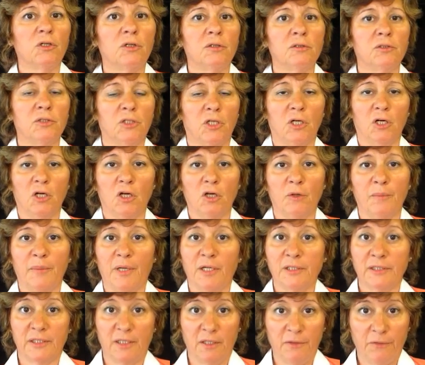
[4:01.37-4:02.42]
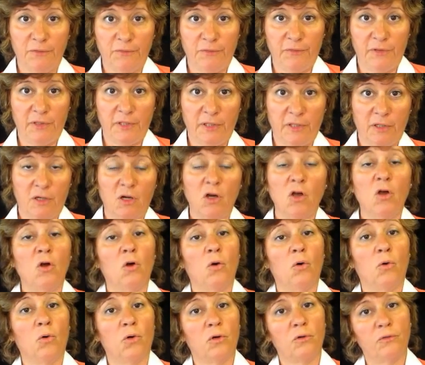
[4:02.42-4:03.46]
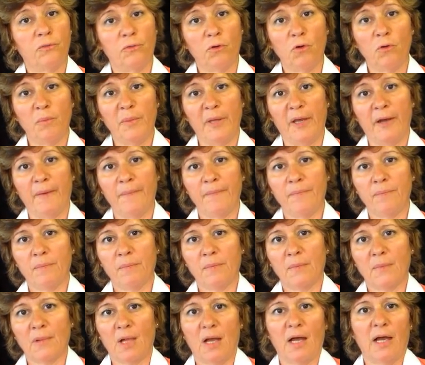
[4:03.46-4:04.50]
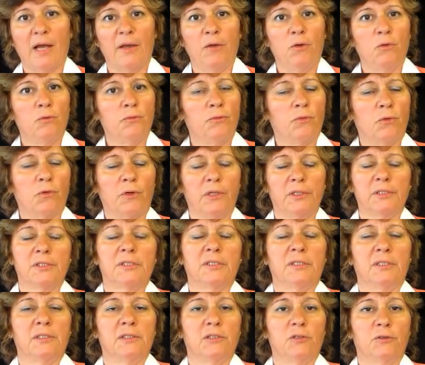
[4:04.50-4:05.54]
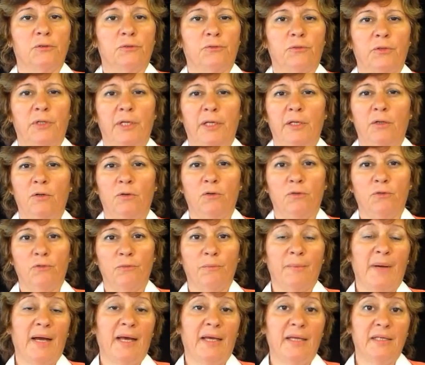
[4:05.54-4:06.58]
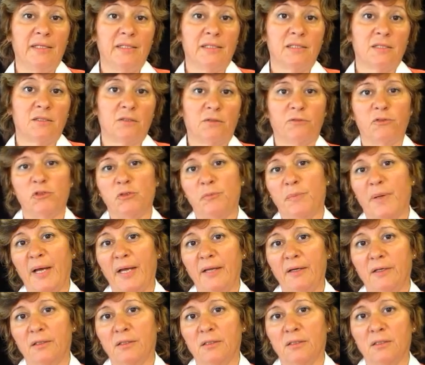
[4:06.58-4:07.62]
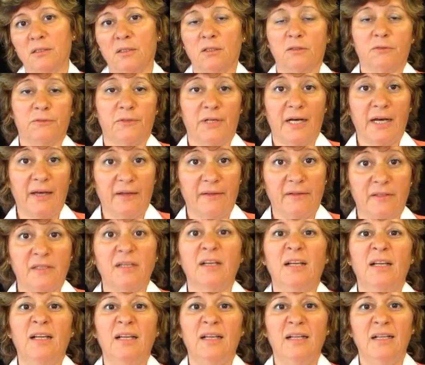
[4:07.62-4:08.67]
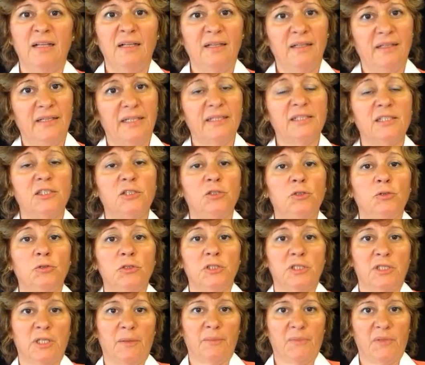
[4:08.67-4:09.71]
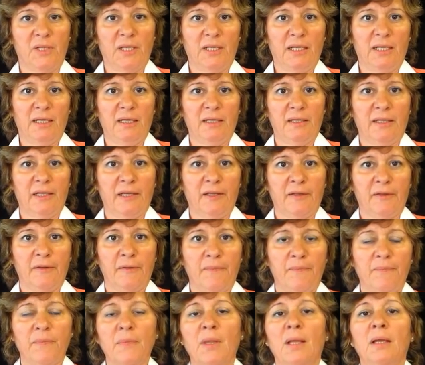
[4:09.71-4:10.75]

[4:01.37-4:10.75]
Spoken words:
to talk about a fear or a phobia. Are you, for instance, afraid of mice, of spider, of height? Let's choose something like that.